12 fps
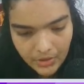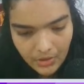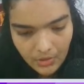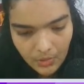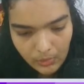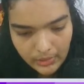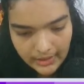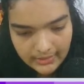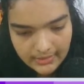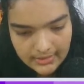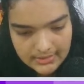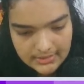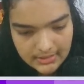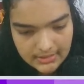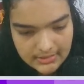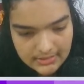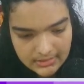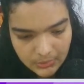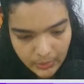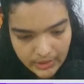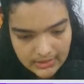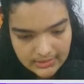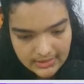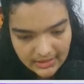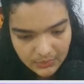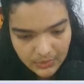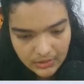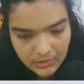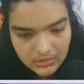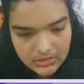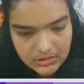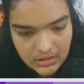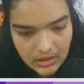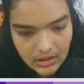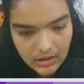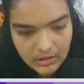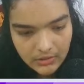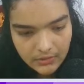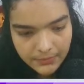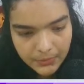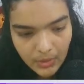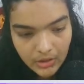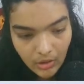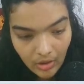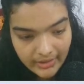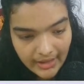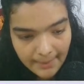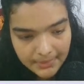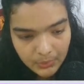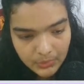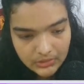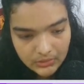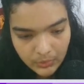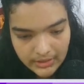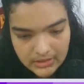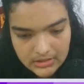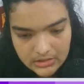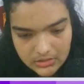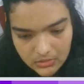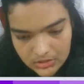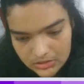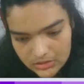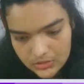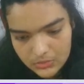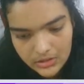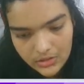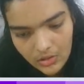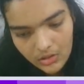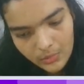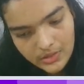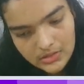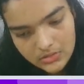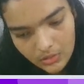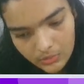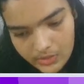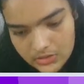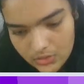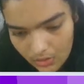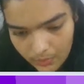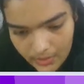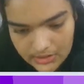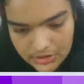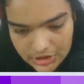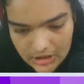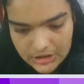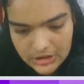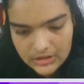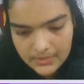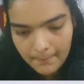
Okay, this is the way the second one looks. If you are not happy with the way this looks, you can always change it.